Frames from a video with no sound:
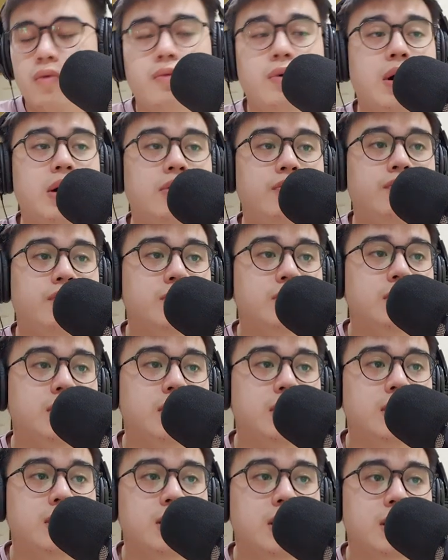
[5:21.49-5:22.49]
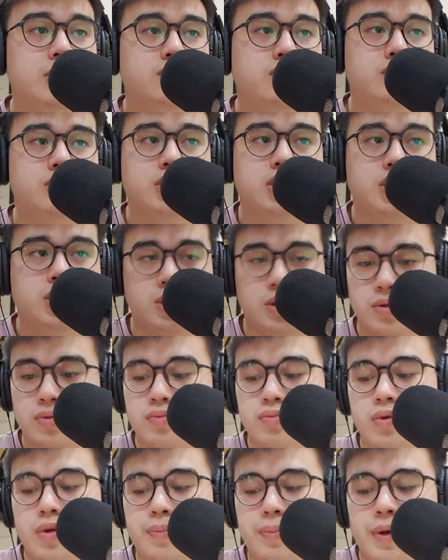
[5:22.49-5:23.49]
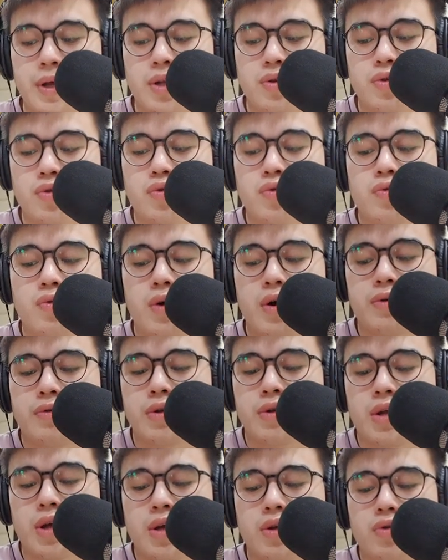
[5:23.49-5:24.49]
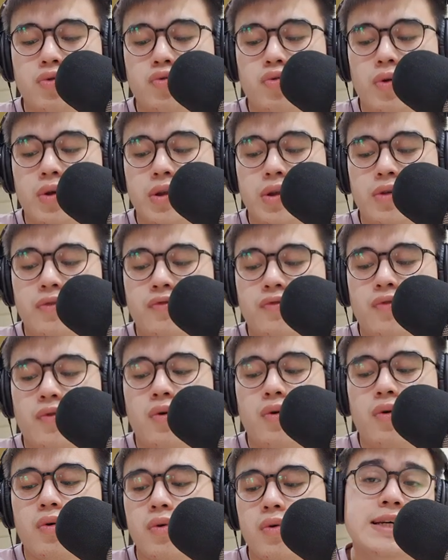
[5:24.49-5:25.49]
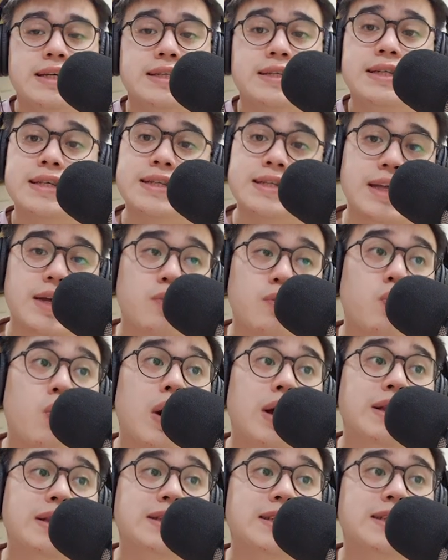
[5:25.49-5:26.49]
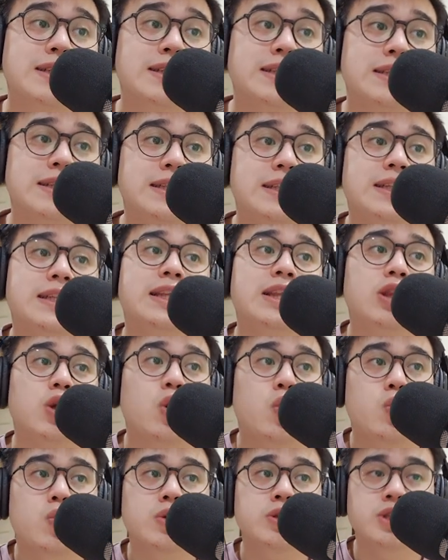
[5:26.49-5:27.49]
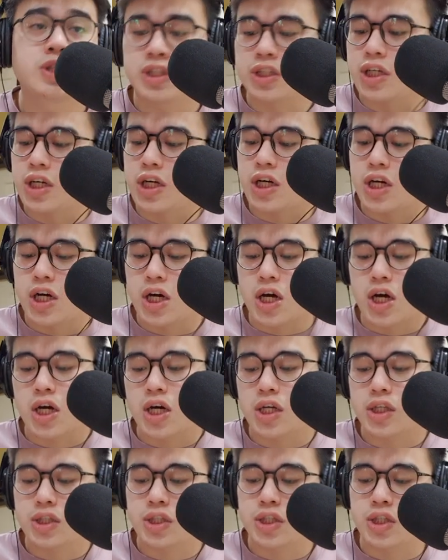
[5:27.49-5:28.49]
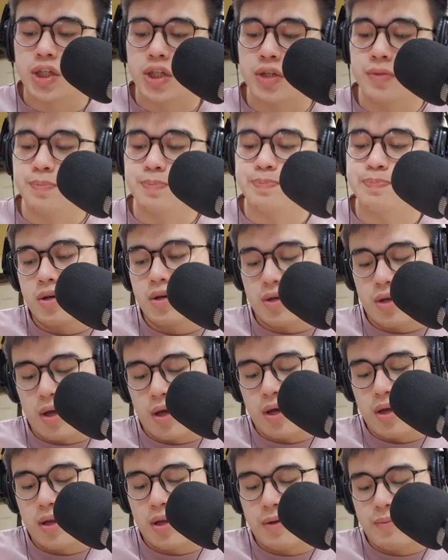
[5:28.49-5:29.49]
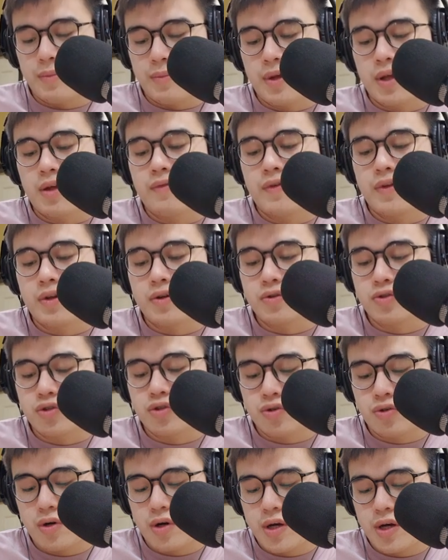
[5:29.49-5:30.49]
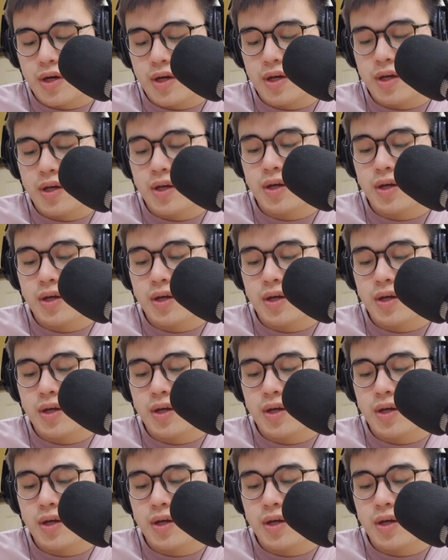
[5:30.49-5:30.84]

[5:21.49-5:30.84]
while for the electrician we paid 224. Since they wanted the lowest term, okay, let me give it a try.